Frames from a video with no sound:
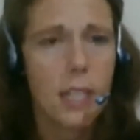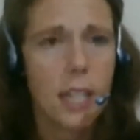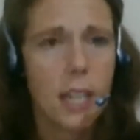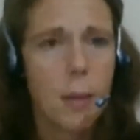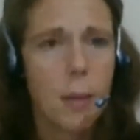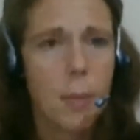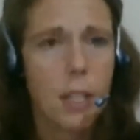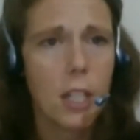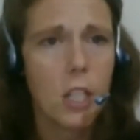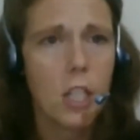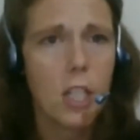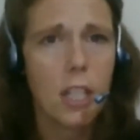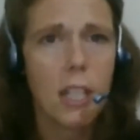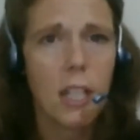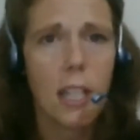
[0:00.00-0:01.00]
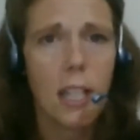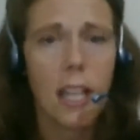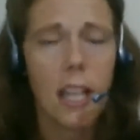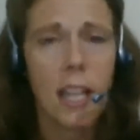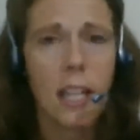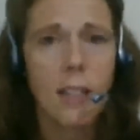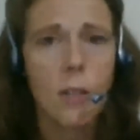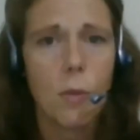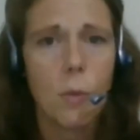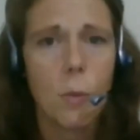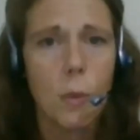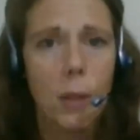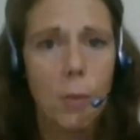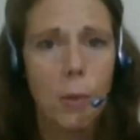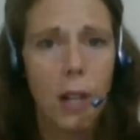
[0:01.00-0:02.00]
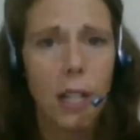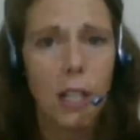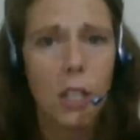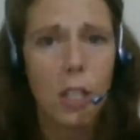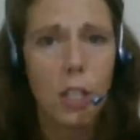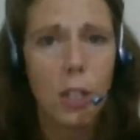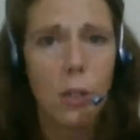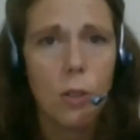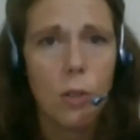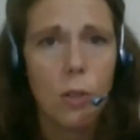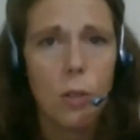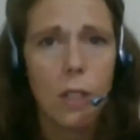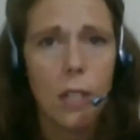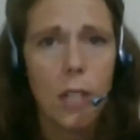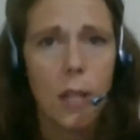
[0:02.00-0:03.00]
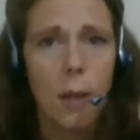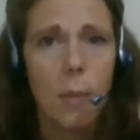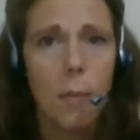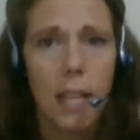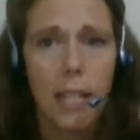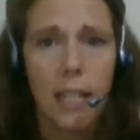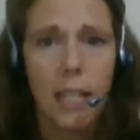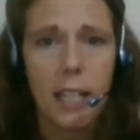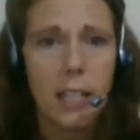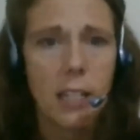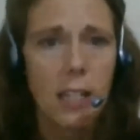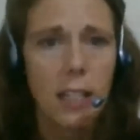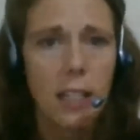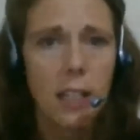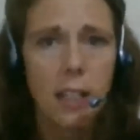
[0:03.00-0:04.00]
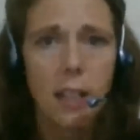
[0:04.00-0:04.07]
damaged and we want to make it